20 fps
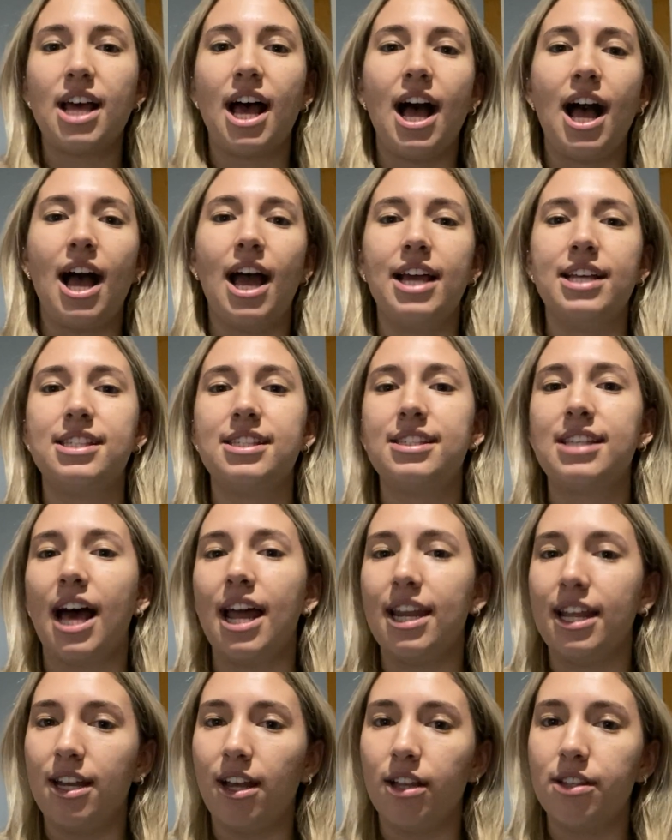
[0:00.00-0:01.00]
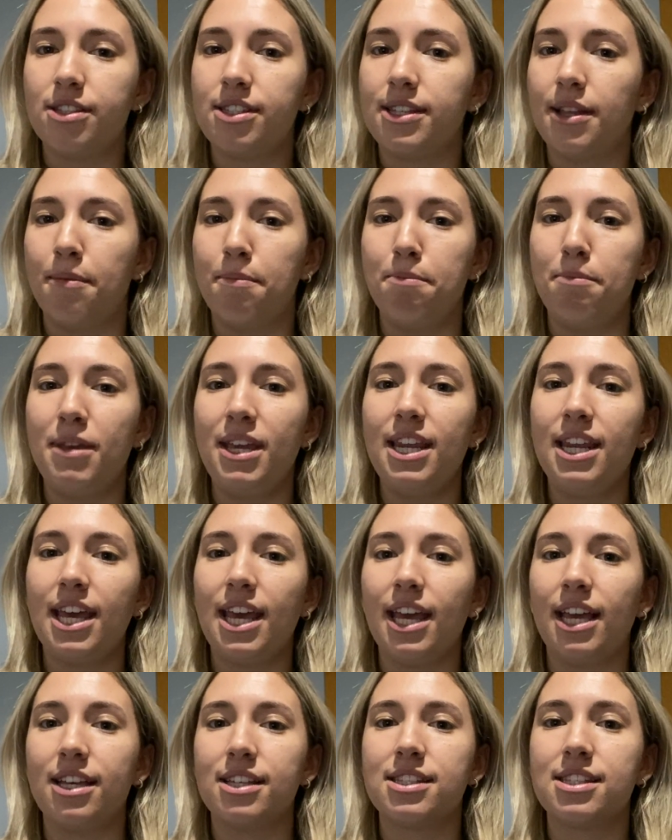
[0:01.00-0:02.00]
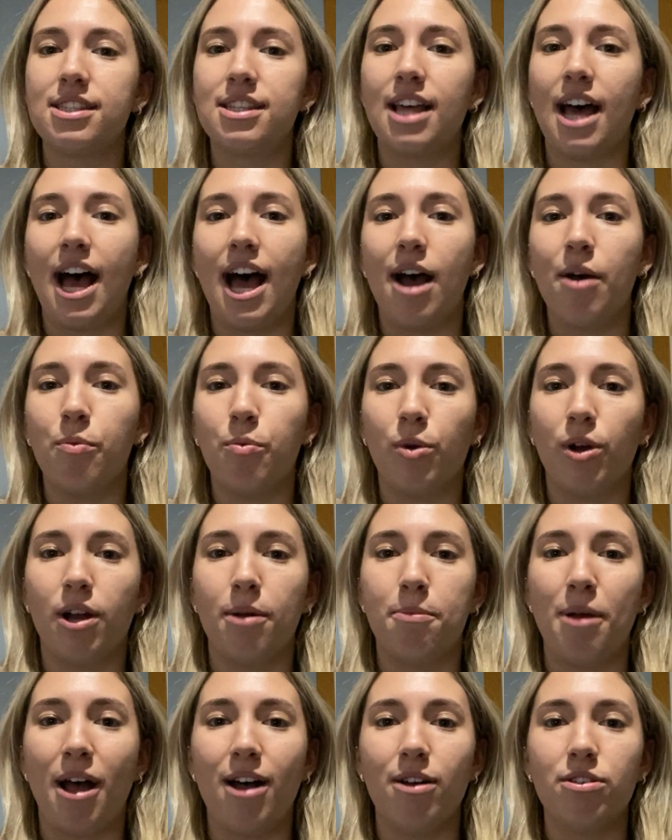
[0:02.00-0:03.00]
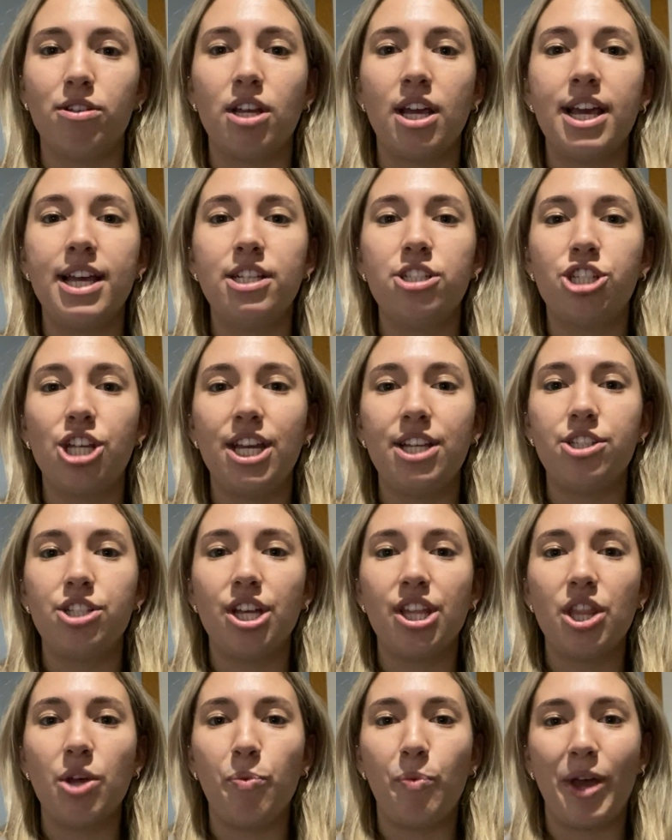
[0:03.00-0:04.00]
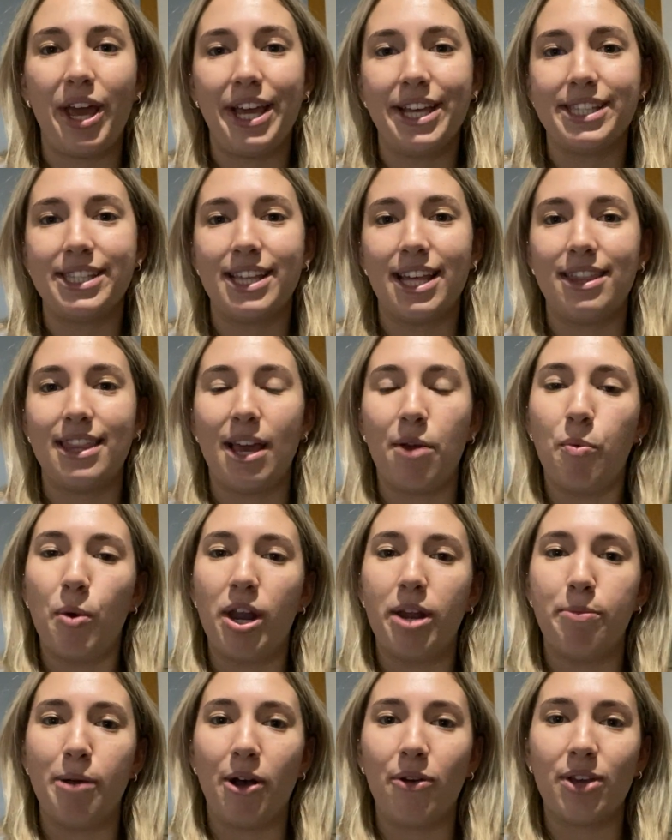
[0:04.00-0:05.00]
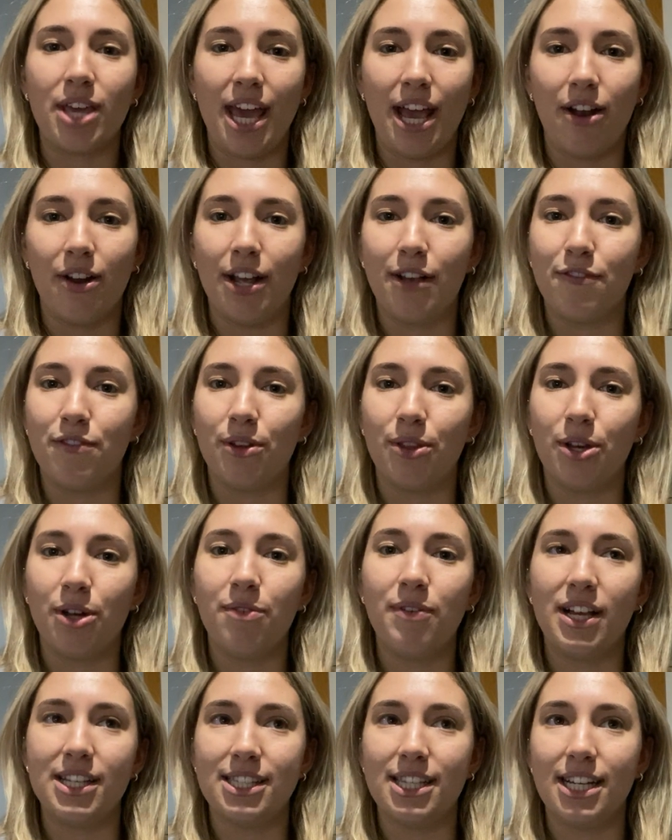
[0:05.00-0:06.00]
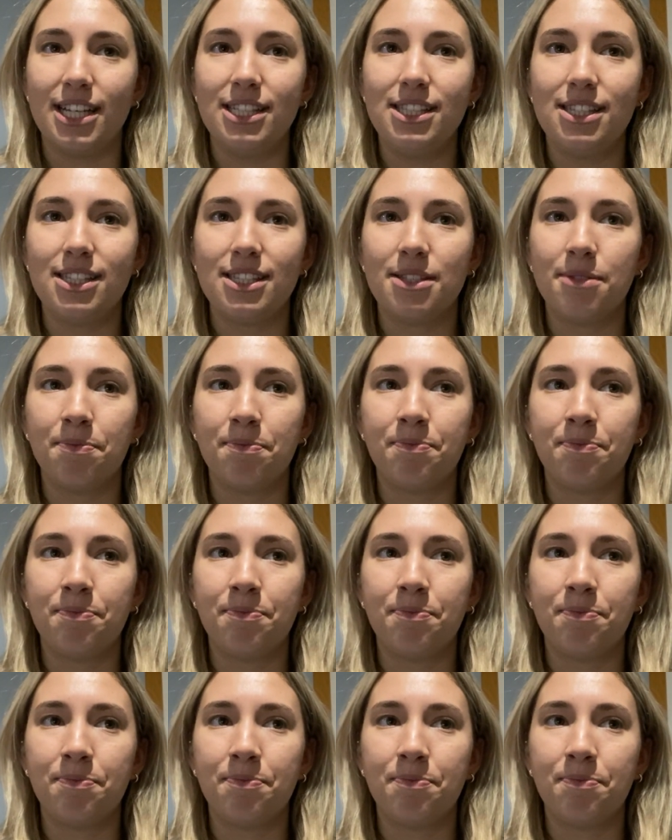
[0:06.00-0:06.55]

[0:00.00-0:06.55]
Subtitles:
I sat in on some meetings that were about changing the ways that they went about caring for their residents.